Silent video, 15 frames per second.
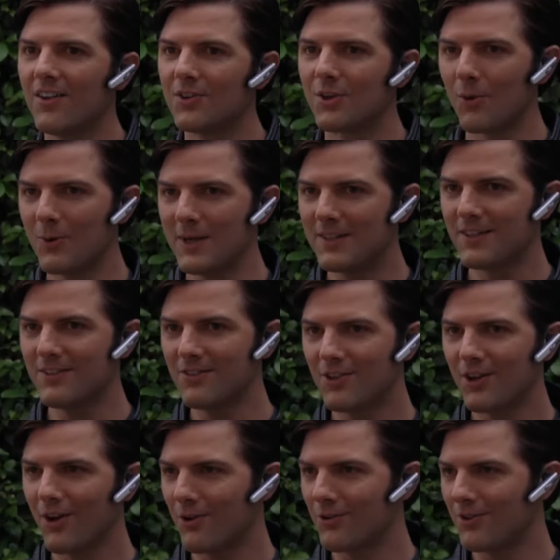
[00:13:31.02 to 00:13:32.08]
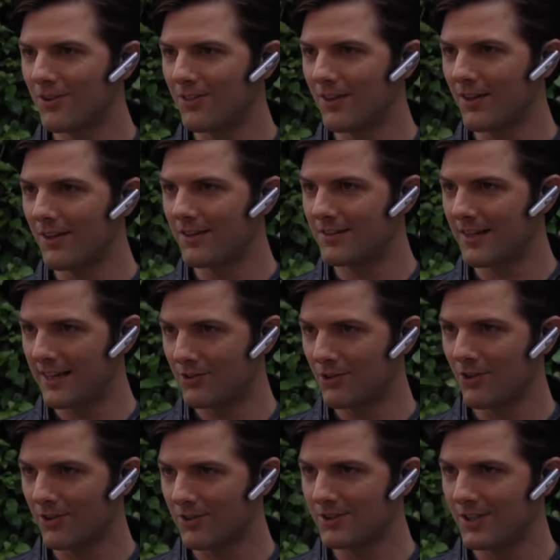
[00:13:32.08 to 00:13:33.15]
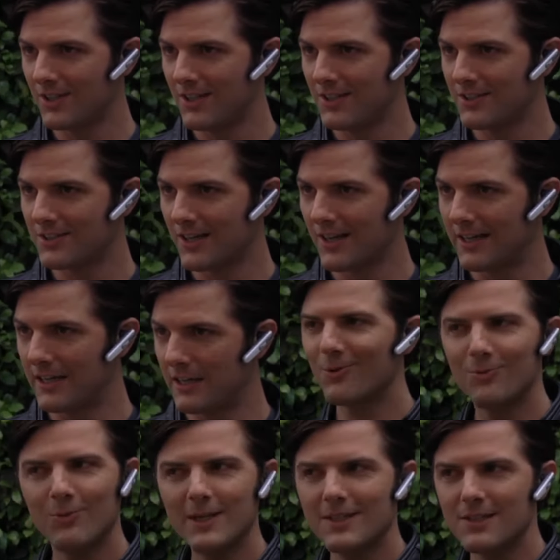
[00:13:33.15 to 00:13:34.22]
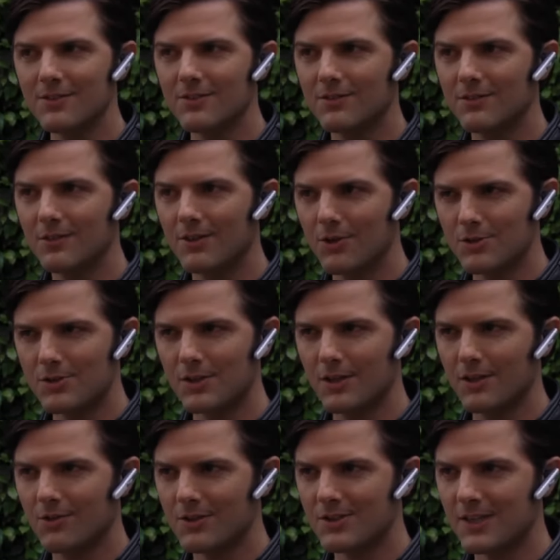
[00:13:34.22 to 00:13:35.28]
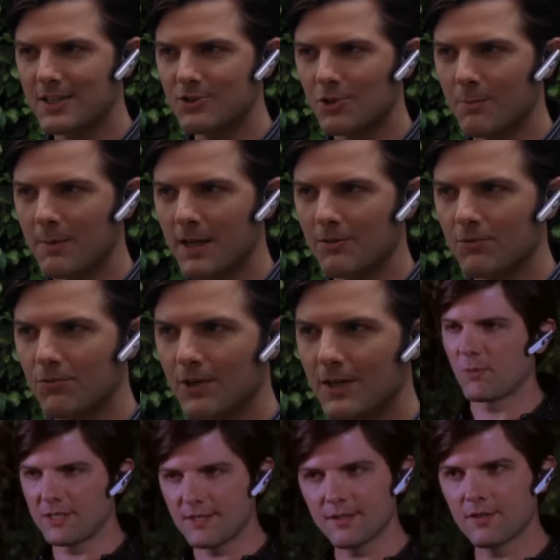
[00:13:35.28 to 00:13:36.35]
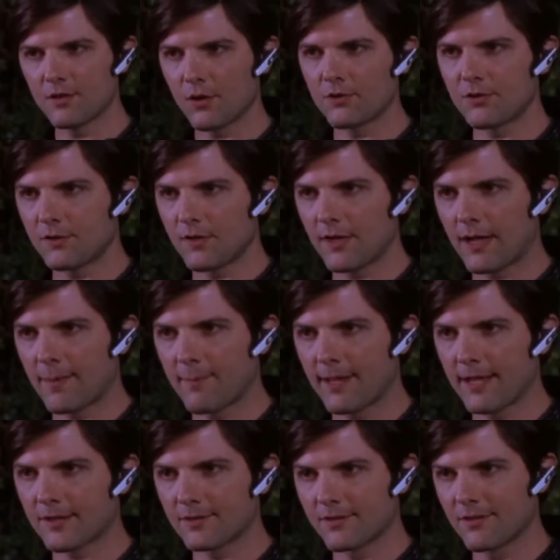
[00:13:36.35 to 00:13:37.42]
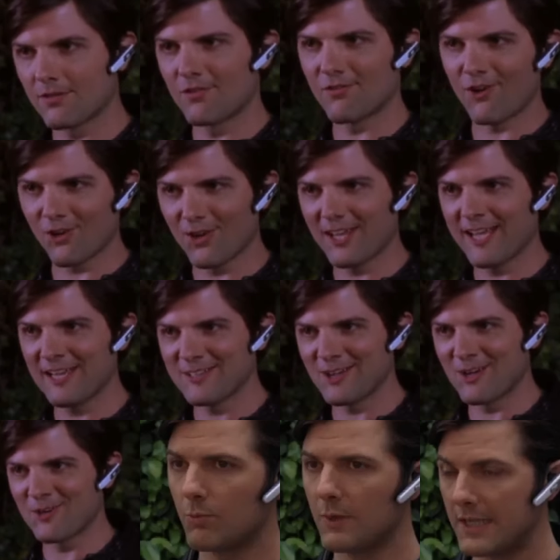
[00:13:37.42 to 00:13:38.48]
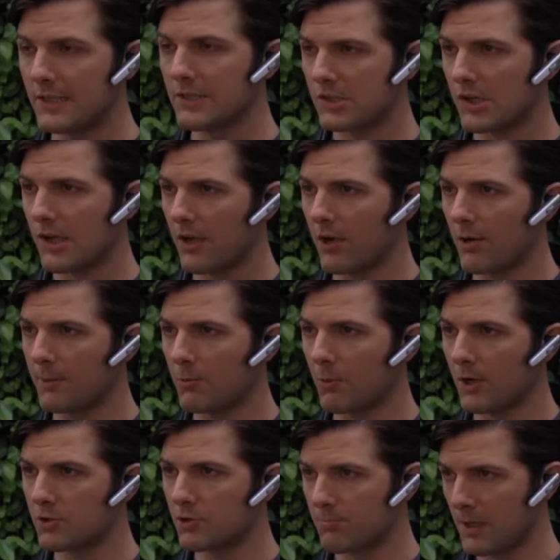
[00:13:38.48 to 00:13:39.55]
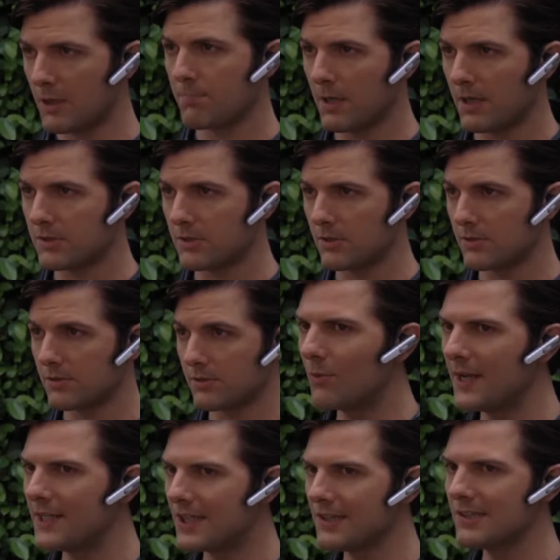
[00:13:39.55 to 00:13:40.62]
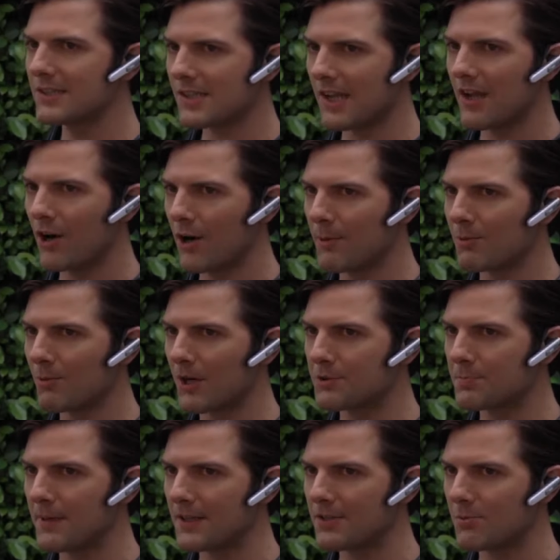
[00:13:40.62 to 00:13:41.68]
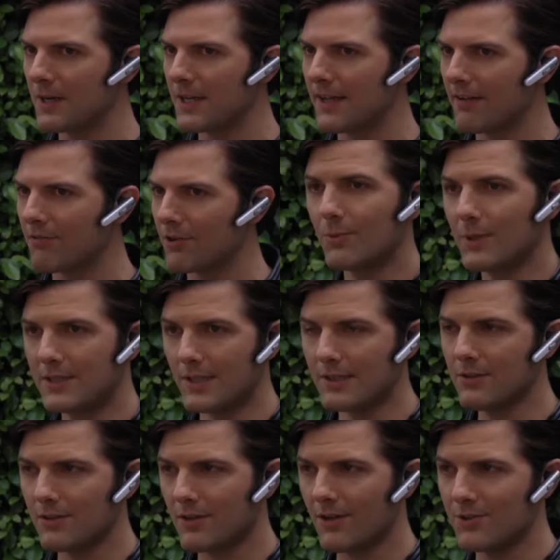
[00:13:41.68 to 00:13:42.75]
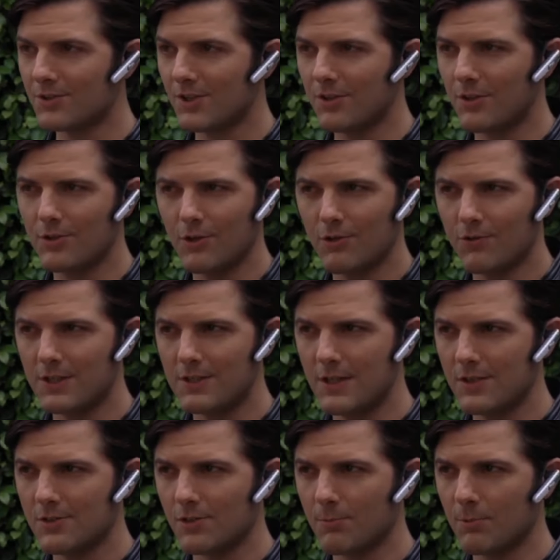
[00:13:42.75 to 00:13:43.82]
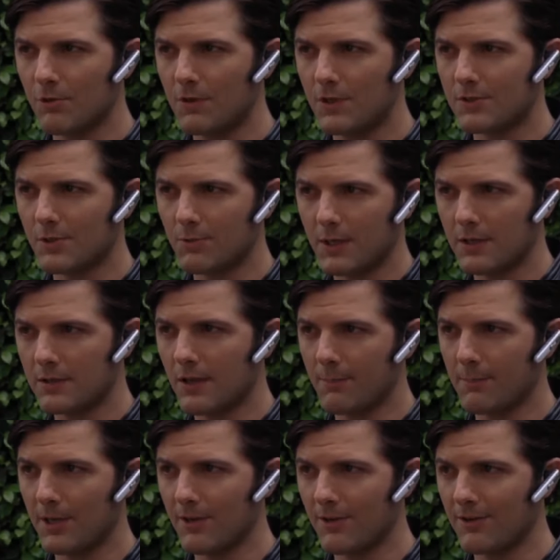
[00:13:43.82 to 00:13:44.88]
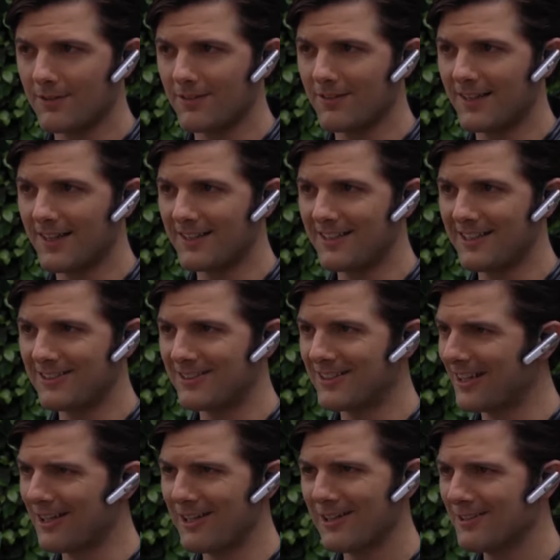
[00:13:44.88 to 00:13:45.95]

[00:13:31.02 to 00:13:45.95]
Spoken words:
So we didn't go to the Dane Cook CD signing. We didn't go see Chris Angel Mind Freak. We didn't go see IMAX Into the Volcano. We didn't stay home and watch Mythbusters. We didn't stay home and watch Best Week Ever. We didn't go see the new Vin Diesel movie so we could come here and eat